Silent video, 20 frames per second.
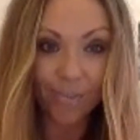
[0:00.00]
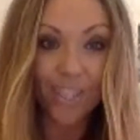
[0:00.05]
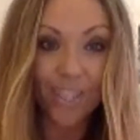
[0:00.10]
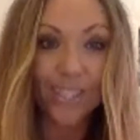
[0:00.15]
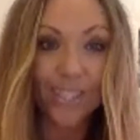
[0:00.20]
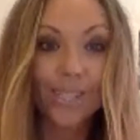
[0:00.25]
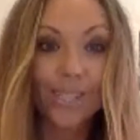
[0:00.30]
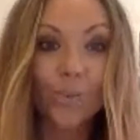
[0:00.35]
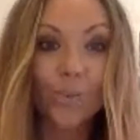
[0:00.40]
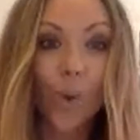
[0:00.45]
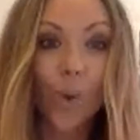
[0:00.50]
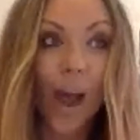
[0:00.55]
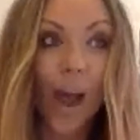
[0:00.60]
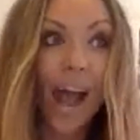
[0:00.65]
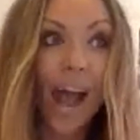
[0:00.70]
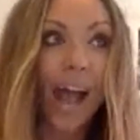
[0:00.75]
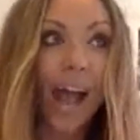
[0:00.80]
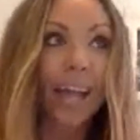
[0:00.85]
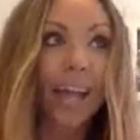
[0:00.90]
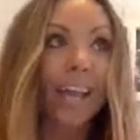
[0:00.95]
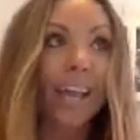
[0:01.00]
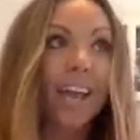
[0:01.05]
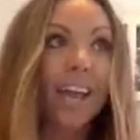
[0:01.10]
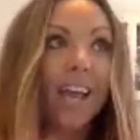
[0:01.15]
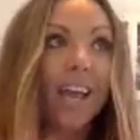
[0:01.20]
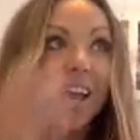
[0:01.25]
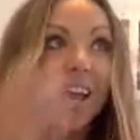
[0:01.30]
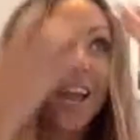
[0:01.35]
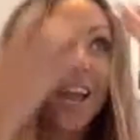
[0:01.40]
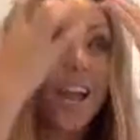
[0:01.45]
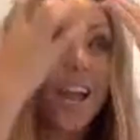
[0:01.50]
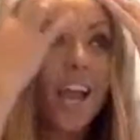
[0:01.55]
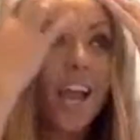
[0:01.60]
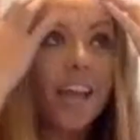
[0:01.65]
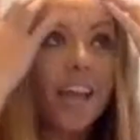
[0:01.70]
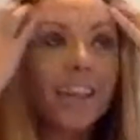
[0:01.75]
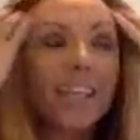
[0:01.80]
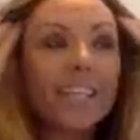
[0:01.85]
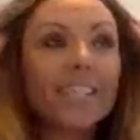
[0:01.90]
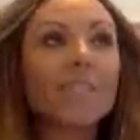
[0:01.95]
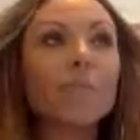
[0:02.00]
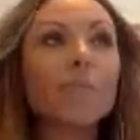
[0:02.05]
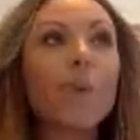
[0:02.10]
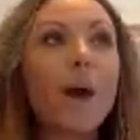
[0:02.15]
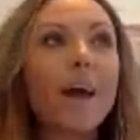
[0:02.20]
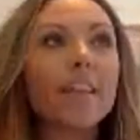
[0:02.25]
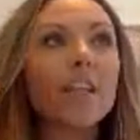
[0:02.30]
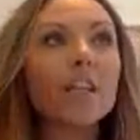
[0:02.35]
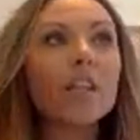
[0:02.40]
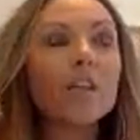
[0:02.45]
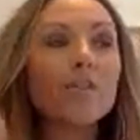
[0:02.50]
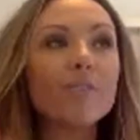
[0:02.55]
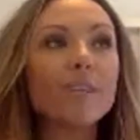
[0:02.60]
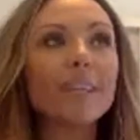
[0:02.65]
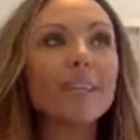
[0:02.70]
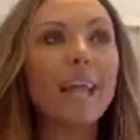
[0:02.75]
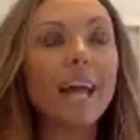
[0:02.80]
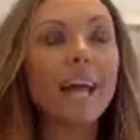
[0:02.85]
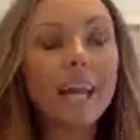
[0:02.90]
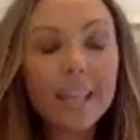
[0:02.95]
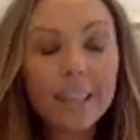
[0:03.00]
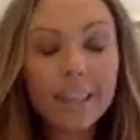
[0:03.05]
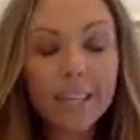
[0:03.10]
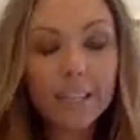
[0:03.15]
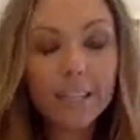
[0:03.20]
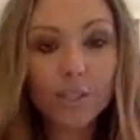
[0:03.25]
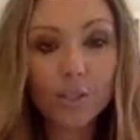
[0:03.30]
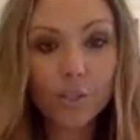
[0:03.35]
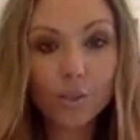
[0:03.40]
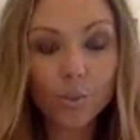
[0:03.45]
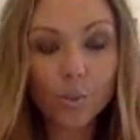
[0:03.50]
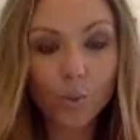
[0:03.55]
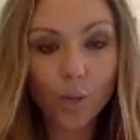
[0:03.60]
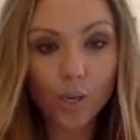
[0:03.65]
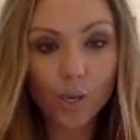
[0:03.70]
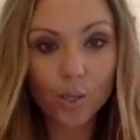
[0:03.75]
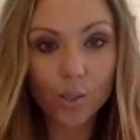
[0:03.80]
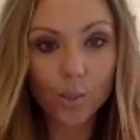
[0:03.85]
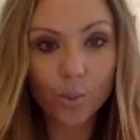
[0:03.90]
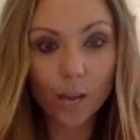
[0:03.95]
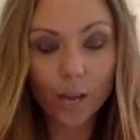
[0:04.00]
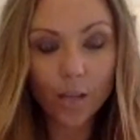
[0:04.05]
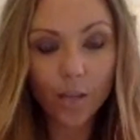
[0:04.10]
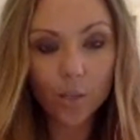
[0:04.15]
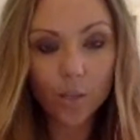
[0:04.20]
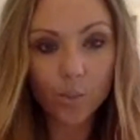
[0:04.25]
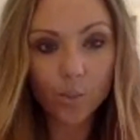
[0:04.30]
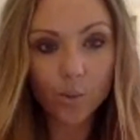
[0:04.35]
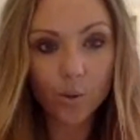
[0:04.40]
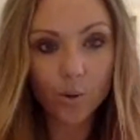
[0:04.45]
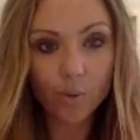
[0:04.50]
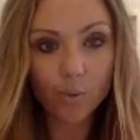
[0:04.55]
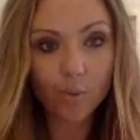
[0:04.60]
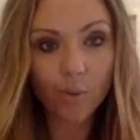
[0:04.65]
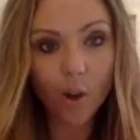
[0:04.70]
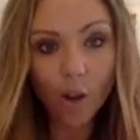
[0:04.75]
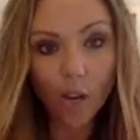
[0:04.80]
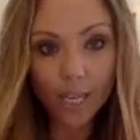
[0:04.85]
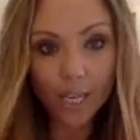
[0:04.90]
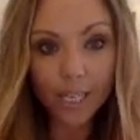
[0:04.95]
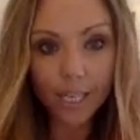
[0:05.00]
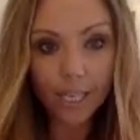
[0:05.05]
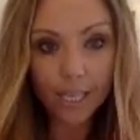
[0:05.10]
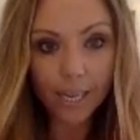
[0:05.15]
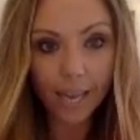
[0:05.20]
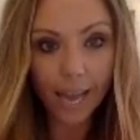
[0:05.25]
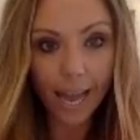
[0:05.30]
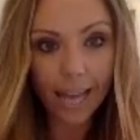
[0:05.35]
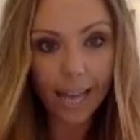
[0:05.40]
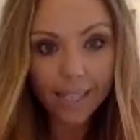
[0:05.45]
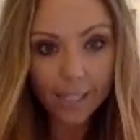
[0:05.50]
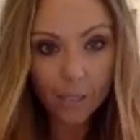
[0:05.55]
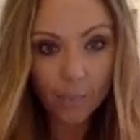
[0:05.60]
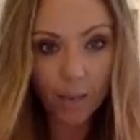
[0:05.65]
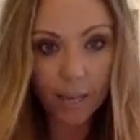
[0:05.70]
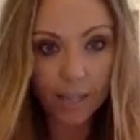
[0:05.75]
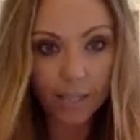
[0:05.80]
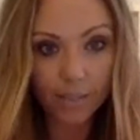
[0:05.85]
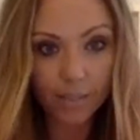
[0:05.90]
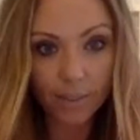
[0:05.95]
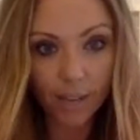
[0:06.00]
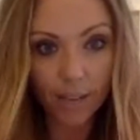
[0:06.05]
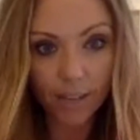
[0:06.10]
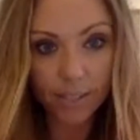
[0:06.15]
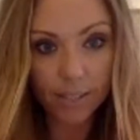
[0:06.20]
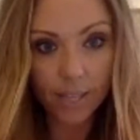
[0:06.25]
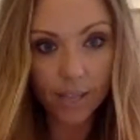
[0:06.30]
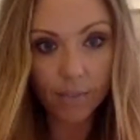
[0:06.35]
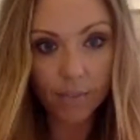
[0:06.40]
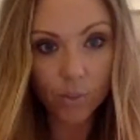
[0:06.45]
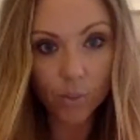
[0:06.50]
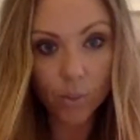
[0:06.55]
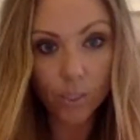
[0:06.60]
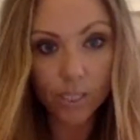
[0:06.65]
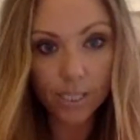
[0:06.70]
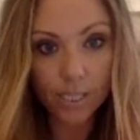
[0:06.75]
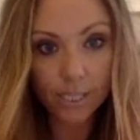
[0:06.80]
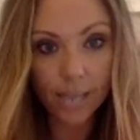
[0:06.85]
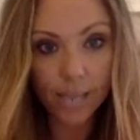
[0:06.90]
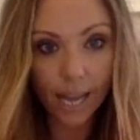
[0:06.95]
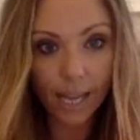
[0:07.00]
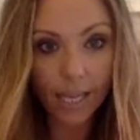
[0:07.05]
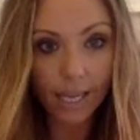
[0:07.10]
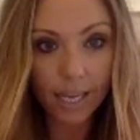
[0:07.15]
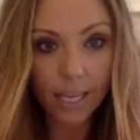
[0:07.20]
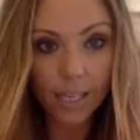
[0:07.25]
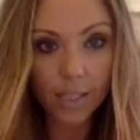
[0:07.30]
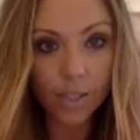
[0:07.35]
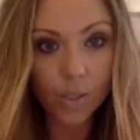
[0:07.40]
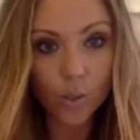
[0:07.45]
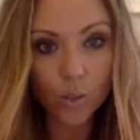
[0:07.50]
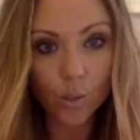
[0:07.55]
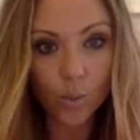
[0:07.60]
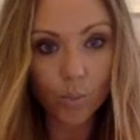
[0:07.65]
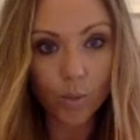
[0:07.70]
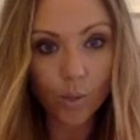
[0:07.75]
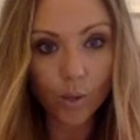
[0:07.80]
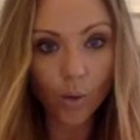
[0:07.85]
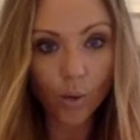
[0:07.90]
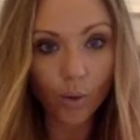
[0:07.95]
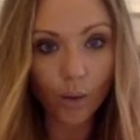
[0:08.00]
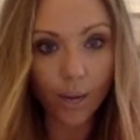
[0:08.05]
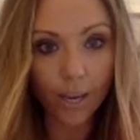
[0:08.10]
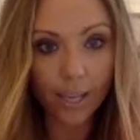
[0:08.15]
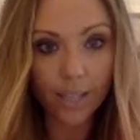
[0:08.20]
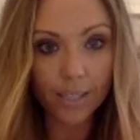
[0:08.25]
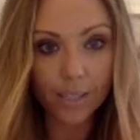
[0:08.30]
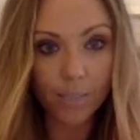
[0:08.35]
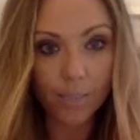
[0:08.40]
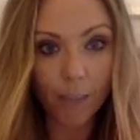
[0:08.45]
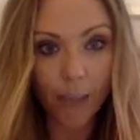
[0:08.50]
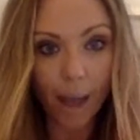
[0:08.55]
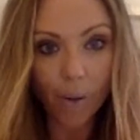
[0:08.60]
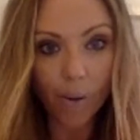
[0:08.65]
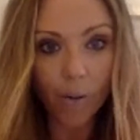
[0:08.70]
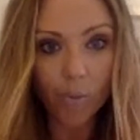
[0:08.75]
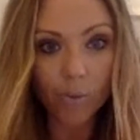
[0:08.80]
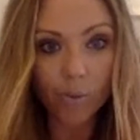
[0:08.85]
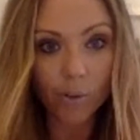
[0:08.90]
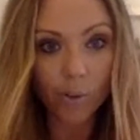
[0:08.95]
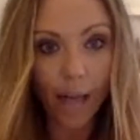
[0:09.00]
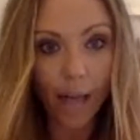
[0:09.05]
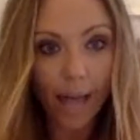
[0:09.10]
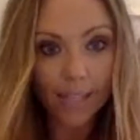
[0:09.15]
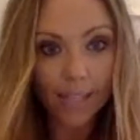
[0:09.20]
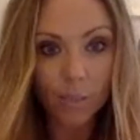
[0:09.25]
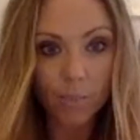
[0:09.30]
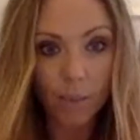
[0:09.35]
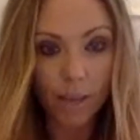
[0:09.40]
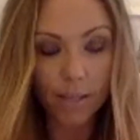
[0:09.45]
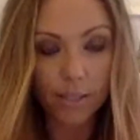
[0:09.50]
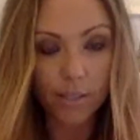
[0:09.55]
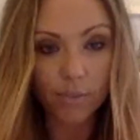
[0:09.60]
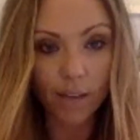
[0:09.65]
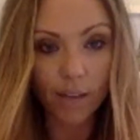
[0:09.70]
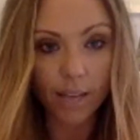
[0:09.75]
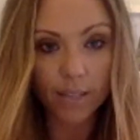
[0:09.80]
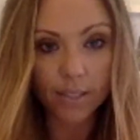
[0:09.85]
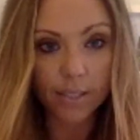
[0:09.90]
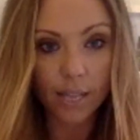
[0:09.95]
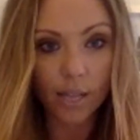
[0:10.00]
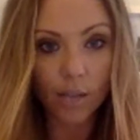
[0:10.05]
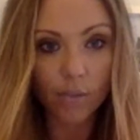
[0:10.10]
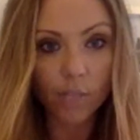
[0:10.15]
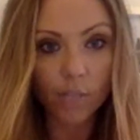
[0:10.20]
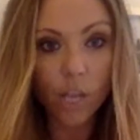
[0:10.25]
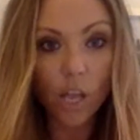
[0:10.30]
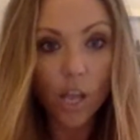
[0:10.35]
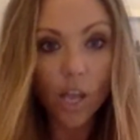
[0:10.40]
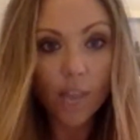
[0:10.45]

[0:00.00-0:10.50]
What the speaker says: This is why the love and light thing doesn't work as well, because we're avoiding aspects of ourselves. We're denying some of the greatest powerful aspects of ourselves.